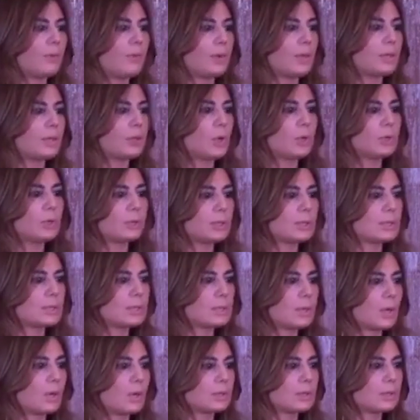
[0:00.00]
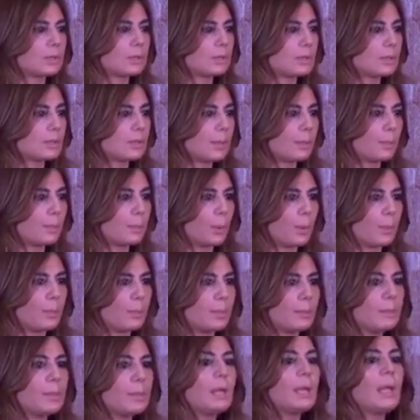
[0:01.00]
I don't, it's not a
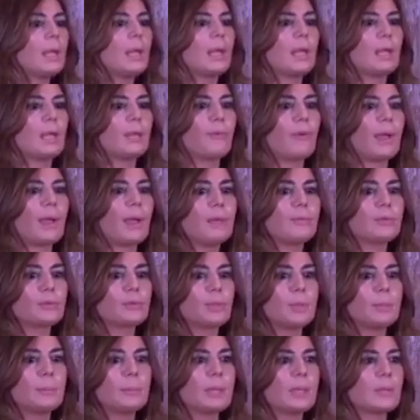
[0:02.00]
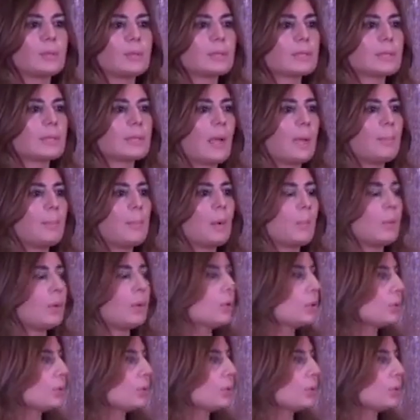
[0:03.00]
problem. If I have 3 minutes time, I want you